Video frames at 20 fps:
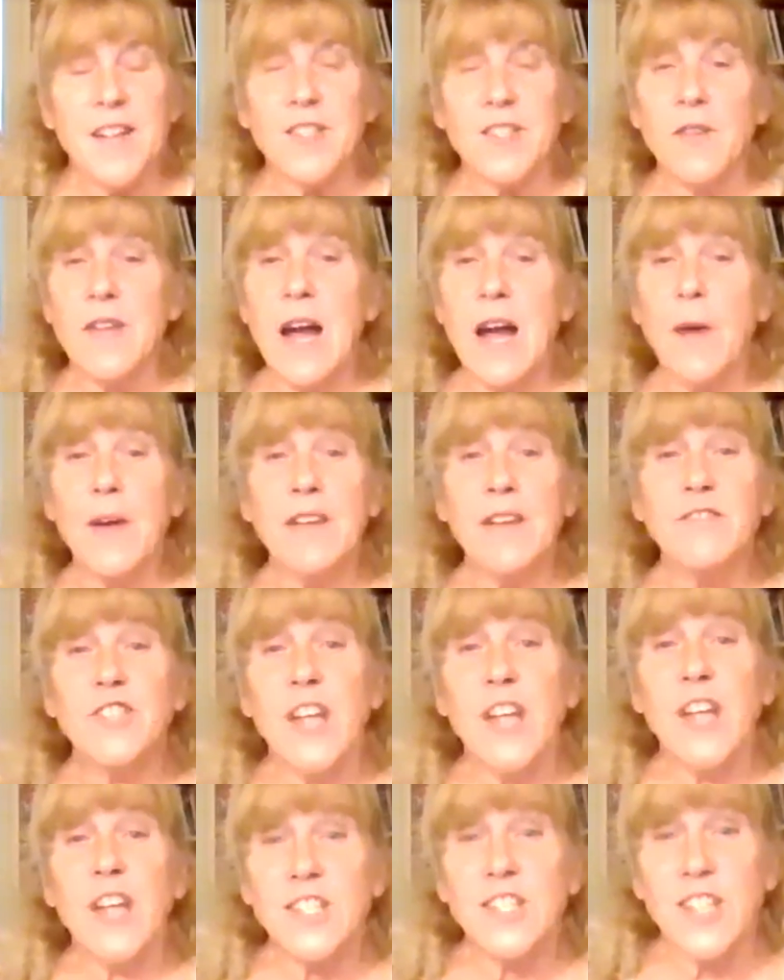So now we have
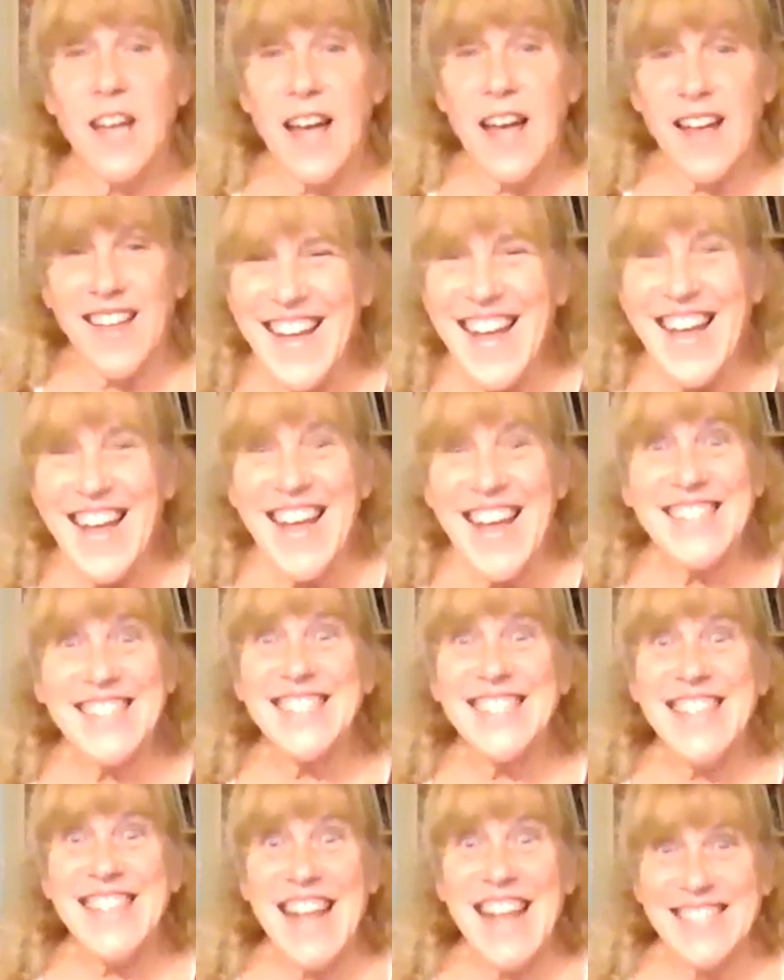Jack
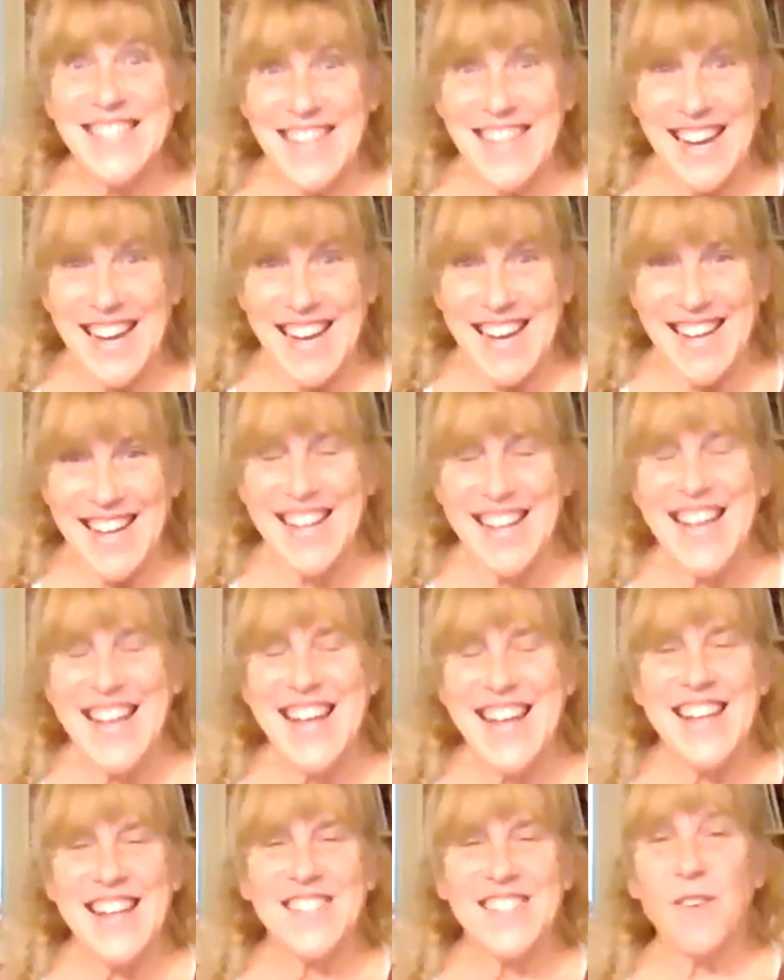and Santa.
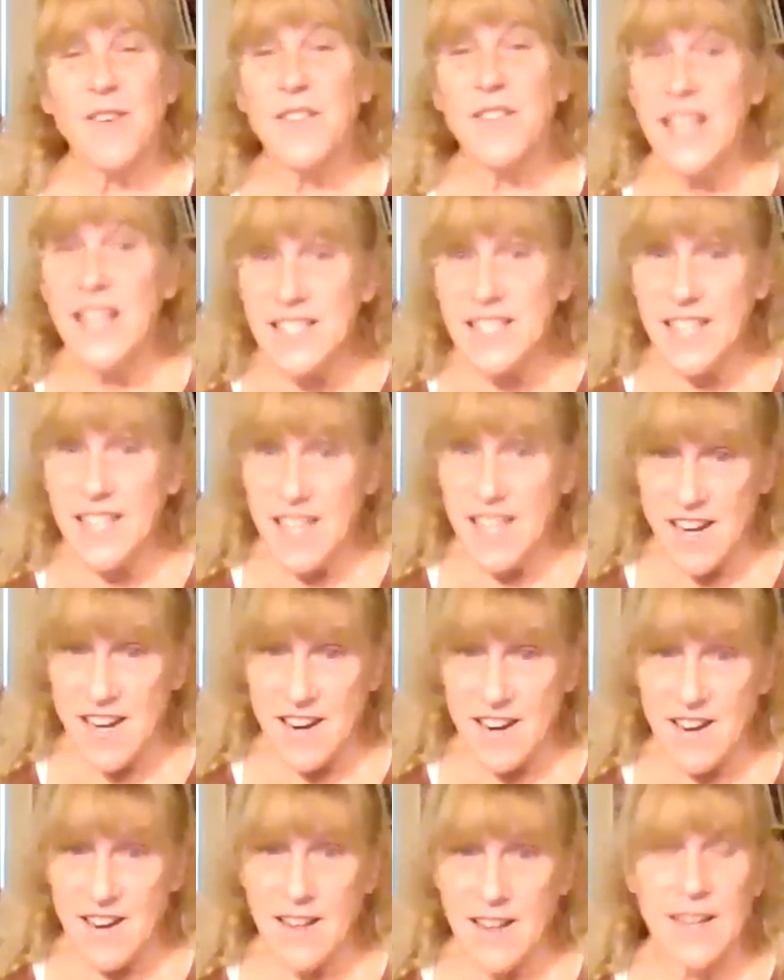So this
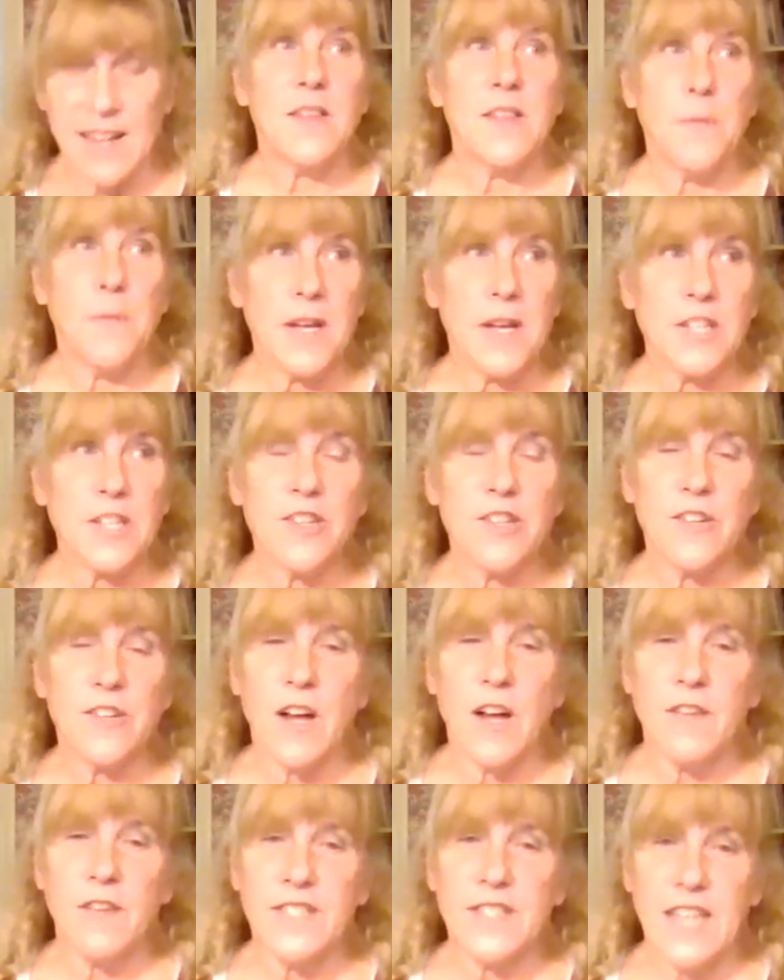year, the
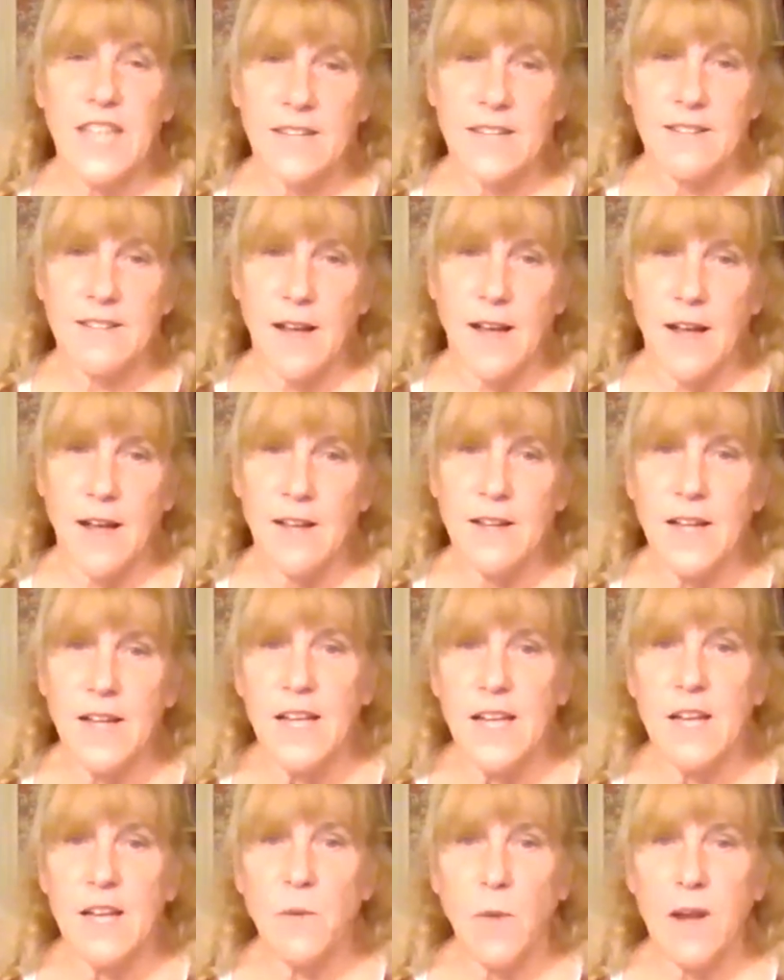picture of Santa,
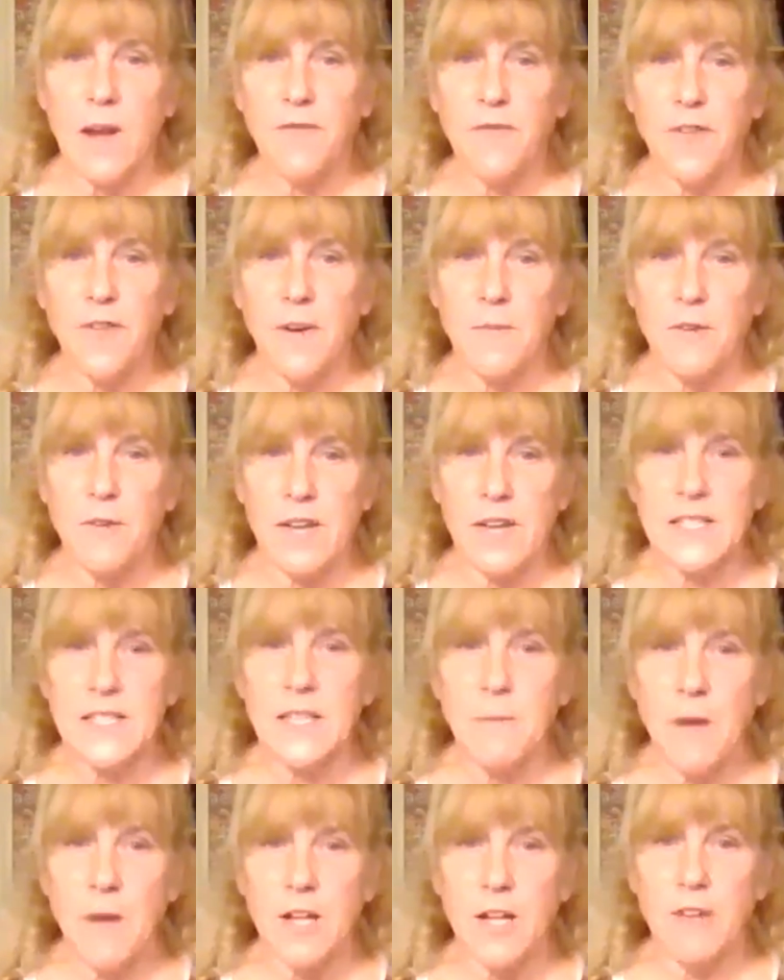it went from
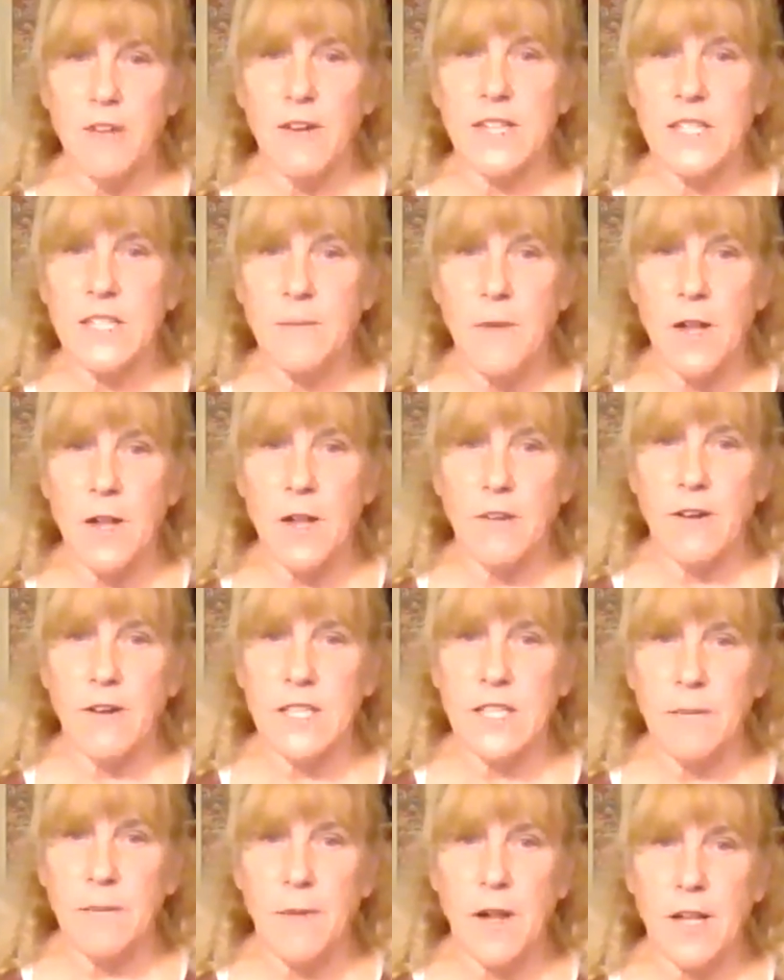Gracie Molly, Gracie Molly,
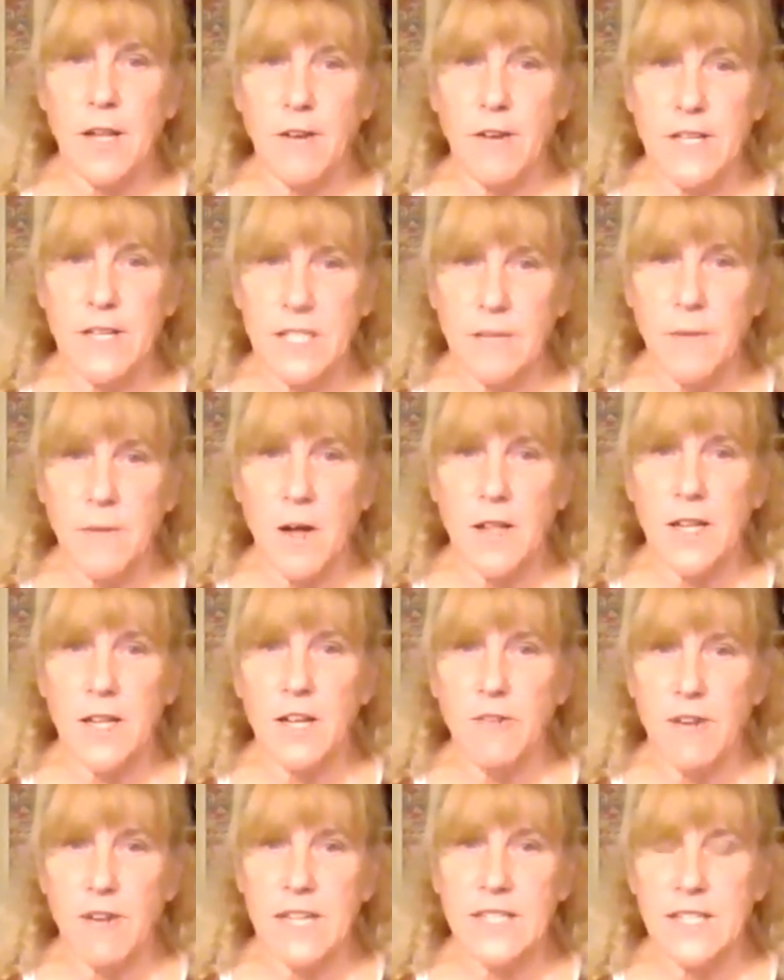Gracie Molly, Gracie
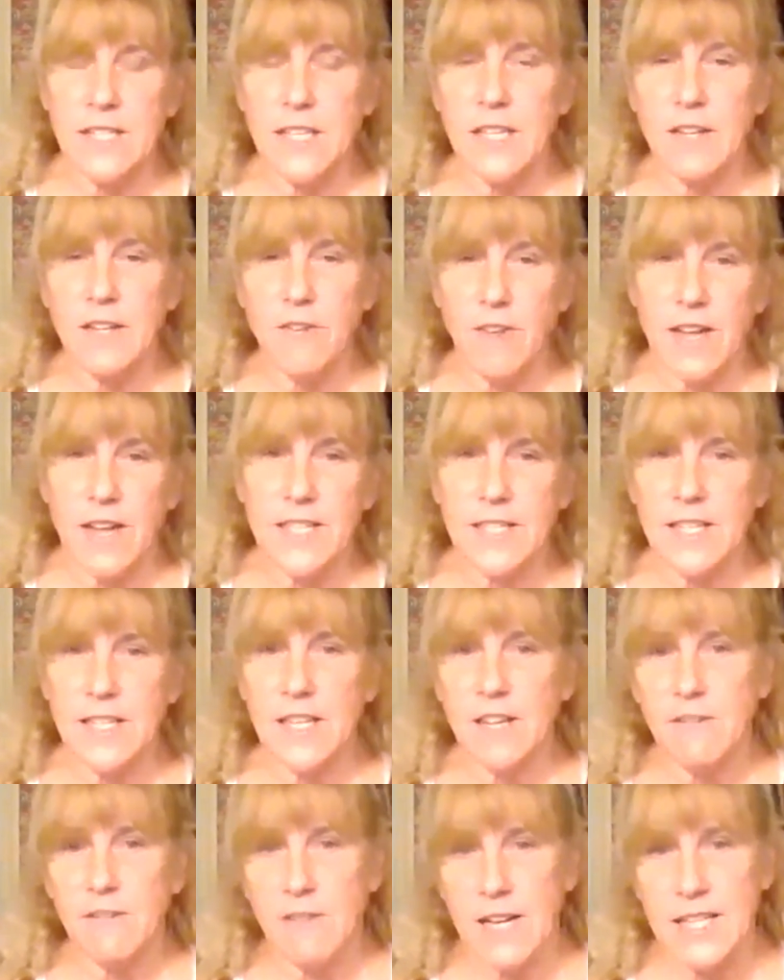Molly, Gracie,
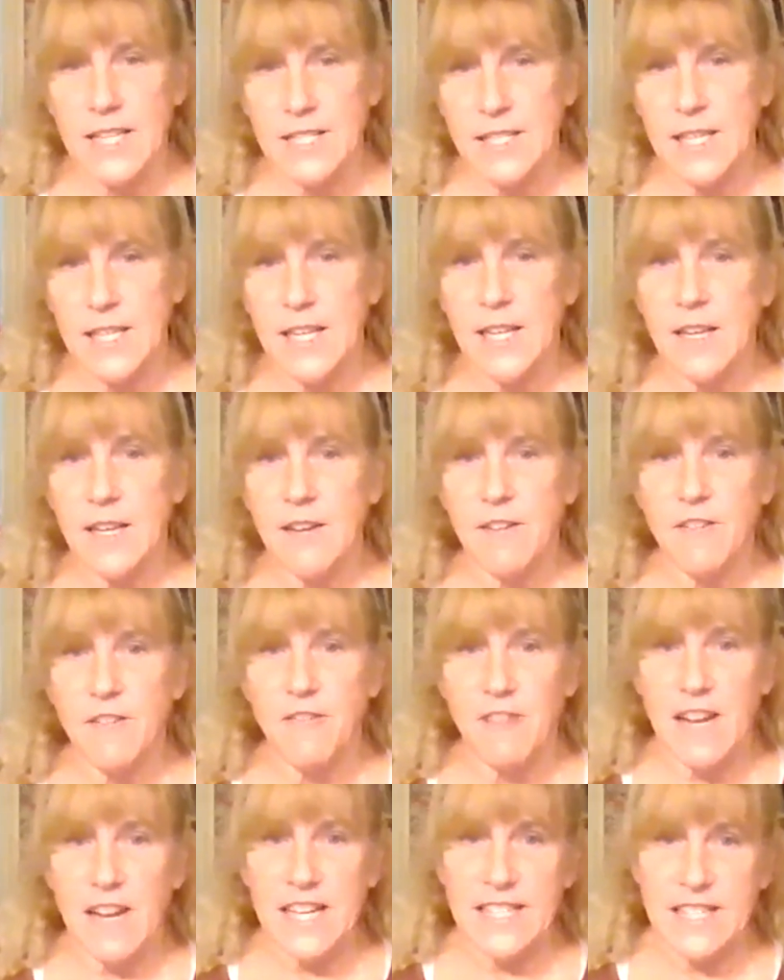Gracie, Gracie,
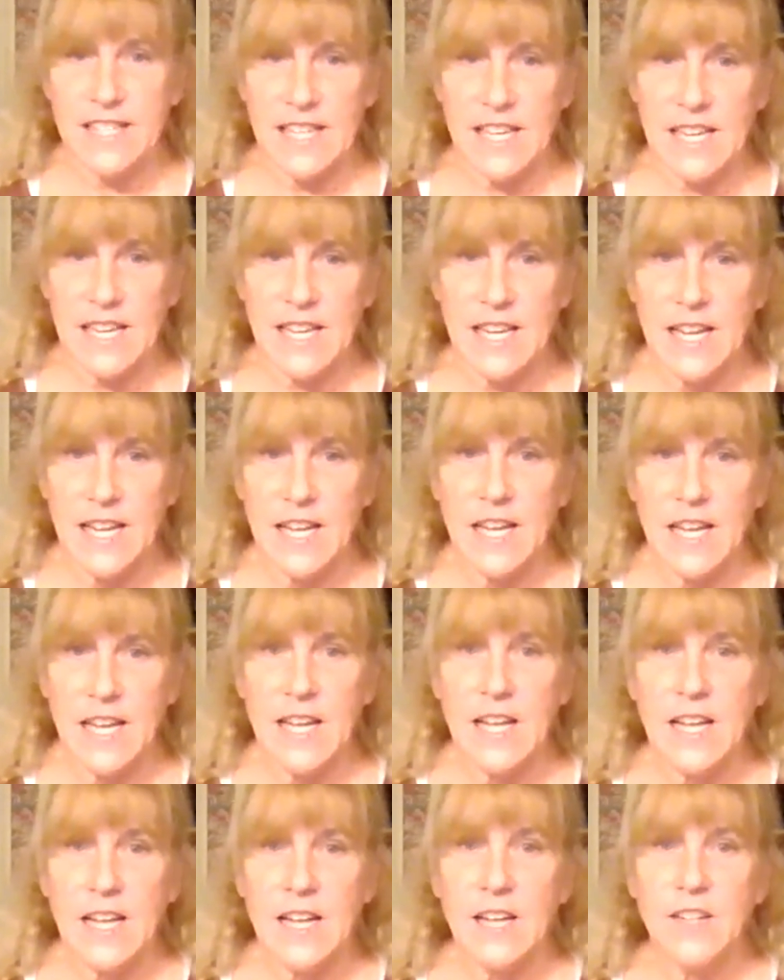Gracie,
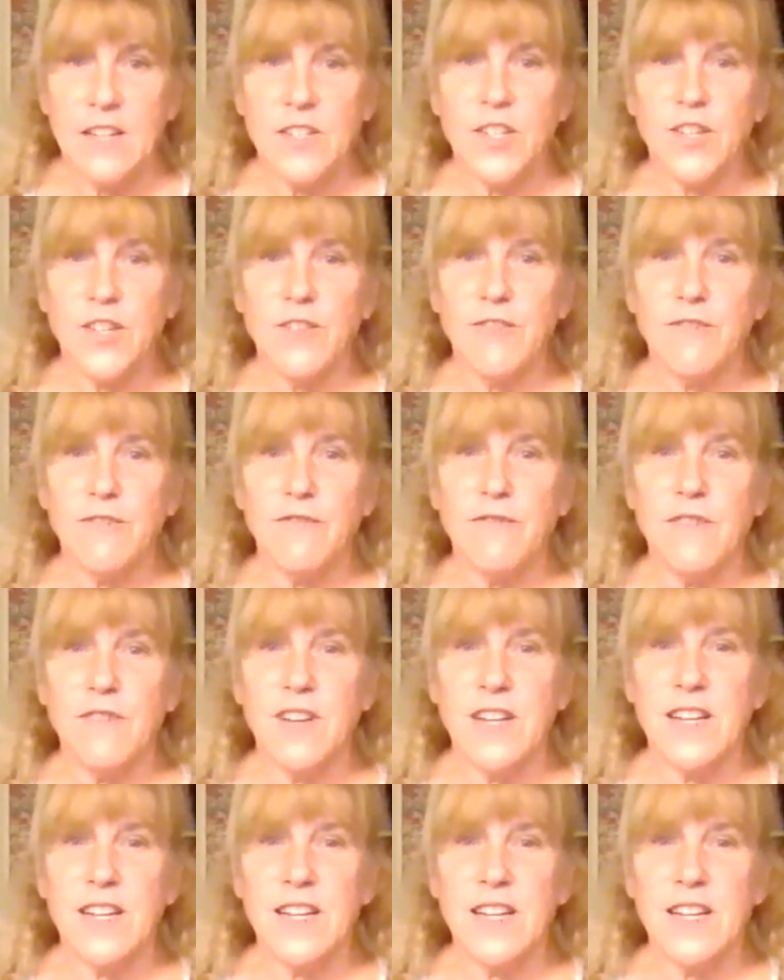to